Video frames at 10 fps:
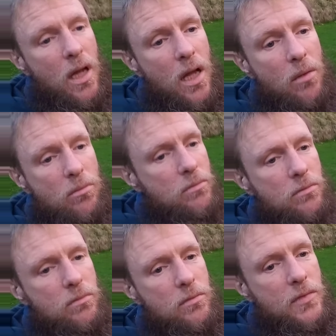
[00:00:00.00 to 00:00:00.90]
um,
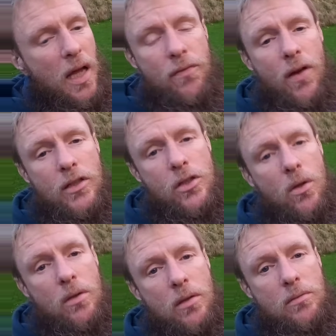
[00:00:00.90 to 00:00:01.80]
that if I
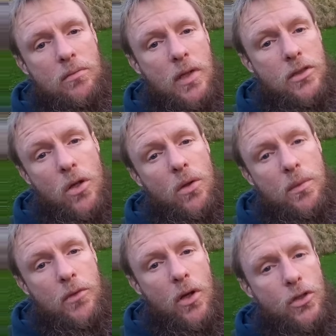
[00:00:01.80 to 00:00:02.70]
told, I told
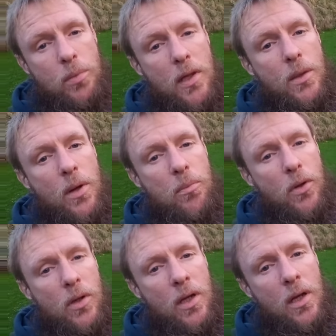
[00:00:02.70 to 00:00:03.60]
him the gospel anyway,
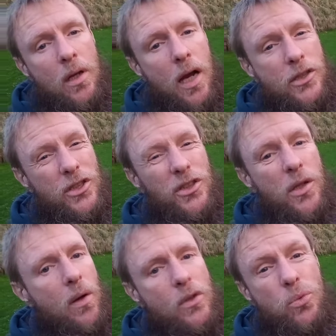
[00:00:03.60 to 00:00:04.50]
but I just
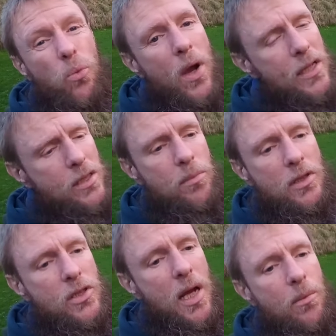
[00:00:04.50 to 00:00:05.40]
knew I was wasting my
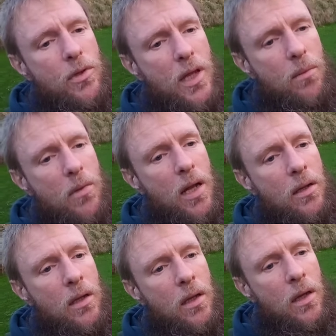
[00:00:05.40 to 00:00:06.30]
time with that
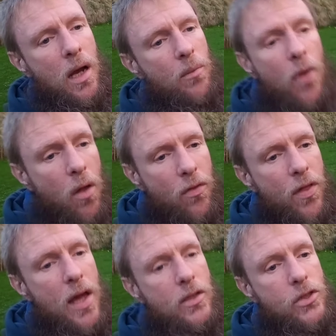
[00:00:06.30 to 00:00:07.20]
man. I'm not
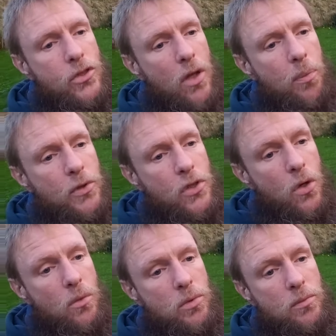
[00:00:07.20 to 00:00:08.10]
there to stop and
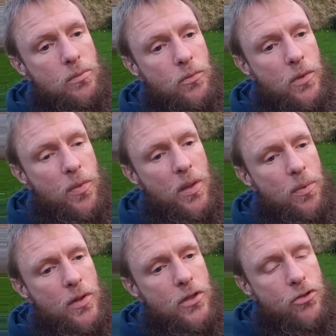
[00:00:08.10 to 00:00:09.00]
talk with
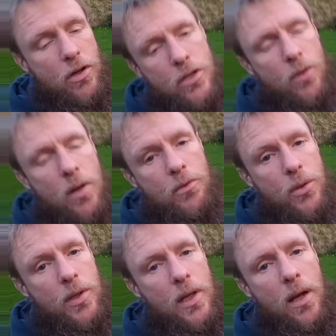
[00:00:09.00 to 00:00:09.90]
people in the streets when I'm
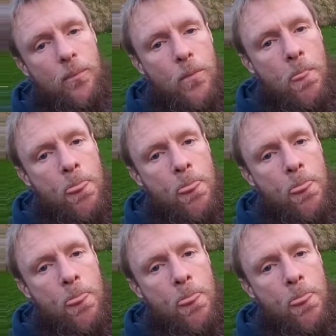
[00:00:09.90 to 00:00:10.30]
doing that,